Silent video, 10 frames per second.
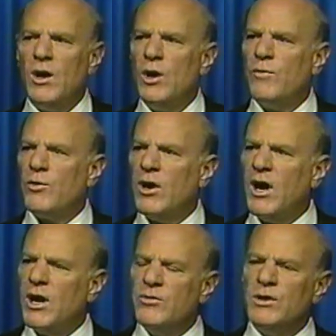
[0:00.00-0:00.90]
For
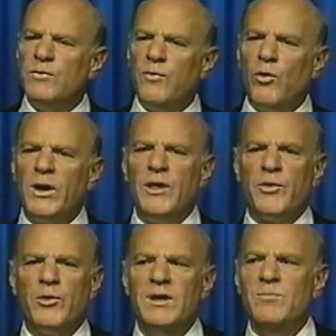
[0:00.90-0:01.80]

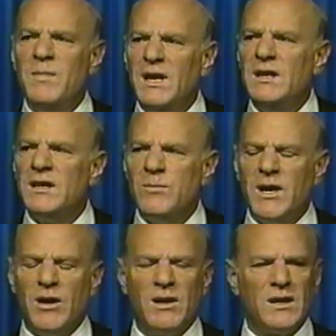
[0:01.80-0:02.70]
143 million
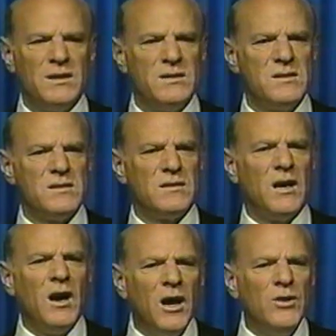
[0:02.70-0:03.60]
Americans,
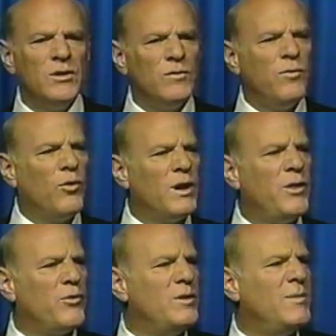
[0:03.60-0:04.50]

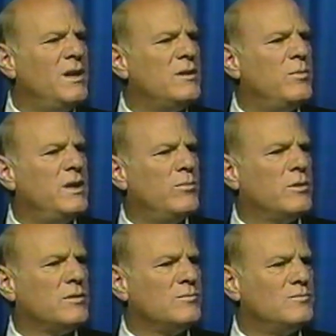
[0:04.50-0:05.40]
143 million
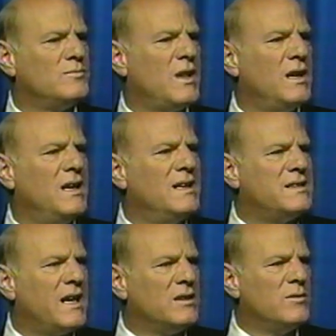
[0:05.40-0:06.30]
people,
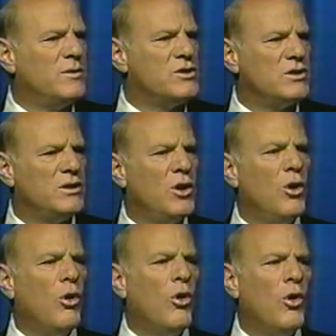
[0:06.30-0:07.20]
television,
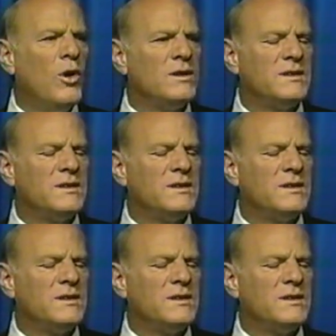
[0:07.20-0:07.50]
all